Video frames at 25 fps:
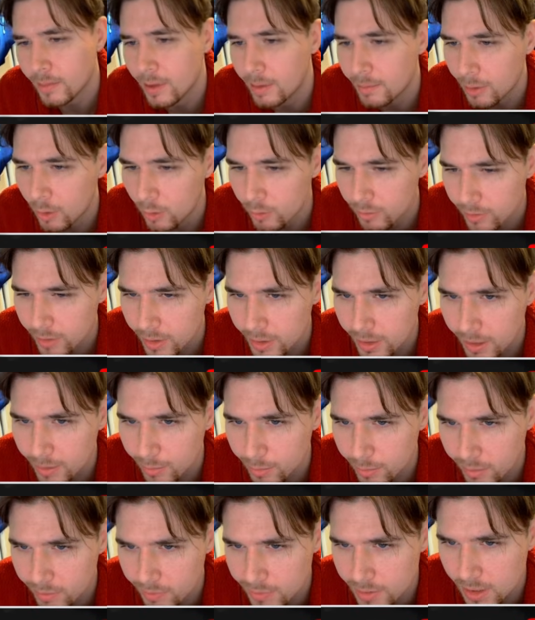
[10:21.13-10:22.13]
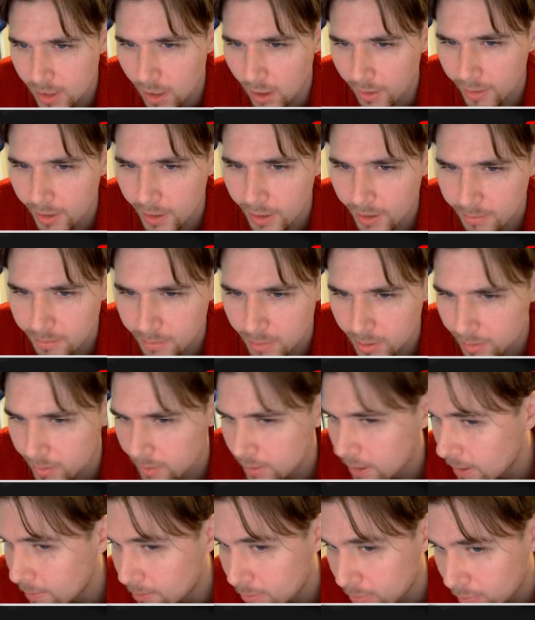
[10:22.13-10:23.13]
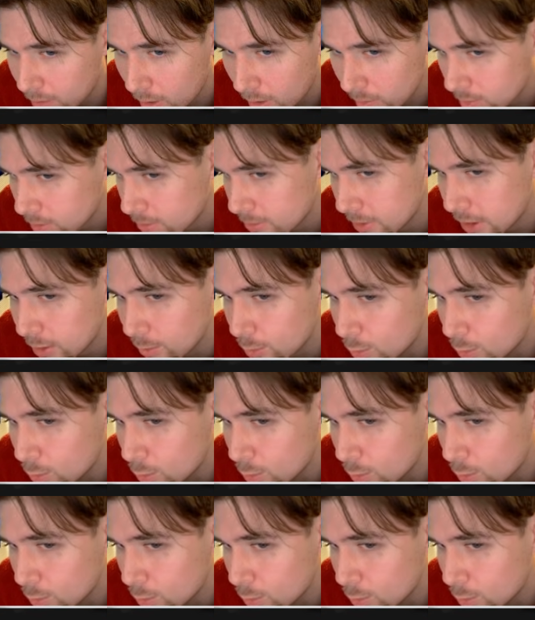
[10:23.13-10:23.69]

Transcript: Hopefully I would have saw that, but I probably